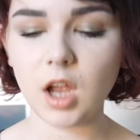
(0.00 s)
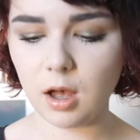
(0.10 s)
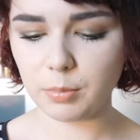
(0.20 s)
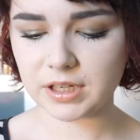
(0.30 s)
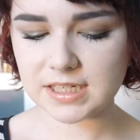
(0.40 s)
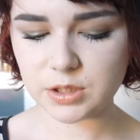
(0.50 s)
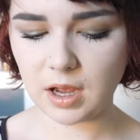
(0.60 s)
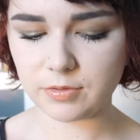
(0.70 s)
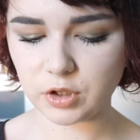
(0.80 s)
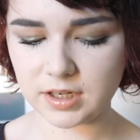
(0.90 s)
Because I do
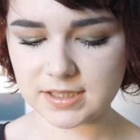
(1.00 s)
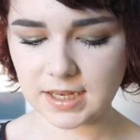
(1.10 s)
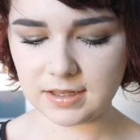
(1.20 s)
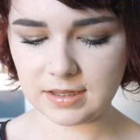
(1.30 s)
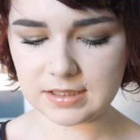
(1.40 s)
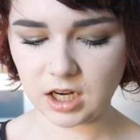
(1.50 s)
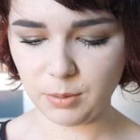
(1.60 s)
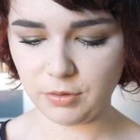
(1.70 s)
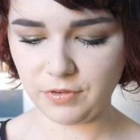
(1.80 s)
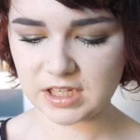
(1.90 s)
have dry skin, the
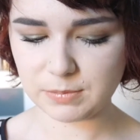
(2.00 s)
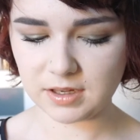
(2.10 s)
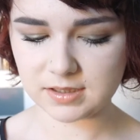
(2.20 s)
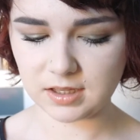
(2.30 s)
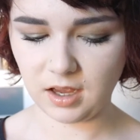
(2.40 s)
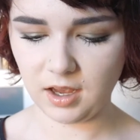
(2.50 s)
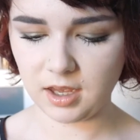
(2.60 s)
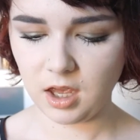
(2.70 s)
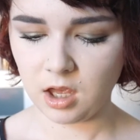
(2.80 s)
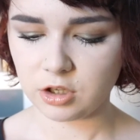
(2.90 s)
type of face mask that
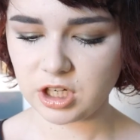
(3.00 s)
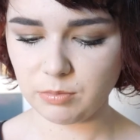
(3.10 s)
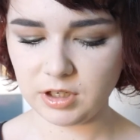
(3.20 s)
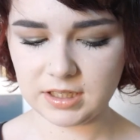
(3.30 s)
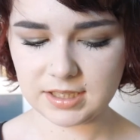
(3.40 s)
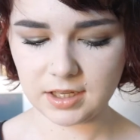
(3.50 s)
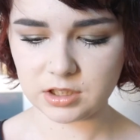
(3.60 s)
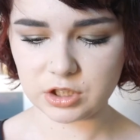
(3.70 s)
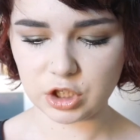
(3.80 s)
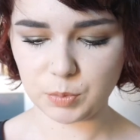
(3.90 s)
I generally
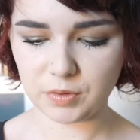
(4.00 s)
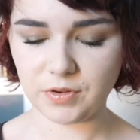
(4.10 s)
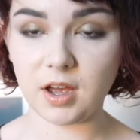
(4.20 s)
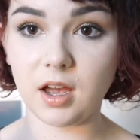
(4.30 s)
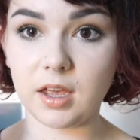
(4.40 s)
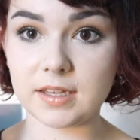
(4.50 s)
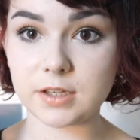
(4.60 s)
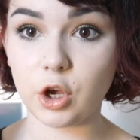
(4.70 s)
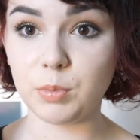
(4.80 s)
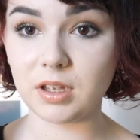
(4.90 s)
tend to prefer
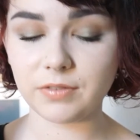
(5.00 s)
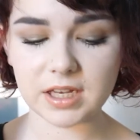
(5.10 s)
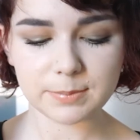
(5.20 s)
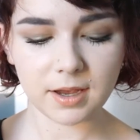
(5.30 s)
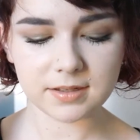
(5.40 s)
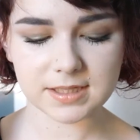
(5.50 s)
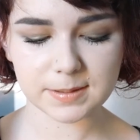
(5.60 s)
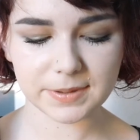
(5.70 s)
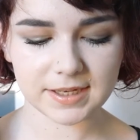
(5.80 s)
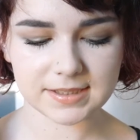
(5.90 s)
is oatmeal face
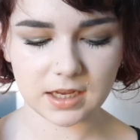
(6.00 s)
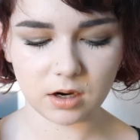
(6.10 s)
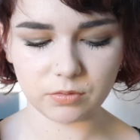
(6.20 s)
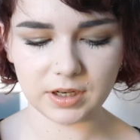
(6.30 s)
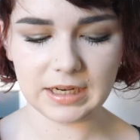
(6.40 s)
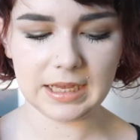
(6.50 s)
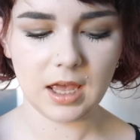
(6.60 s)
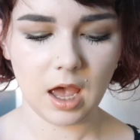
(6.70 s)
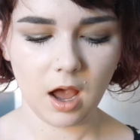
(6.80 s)
masks, because they are really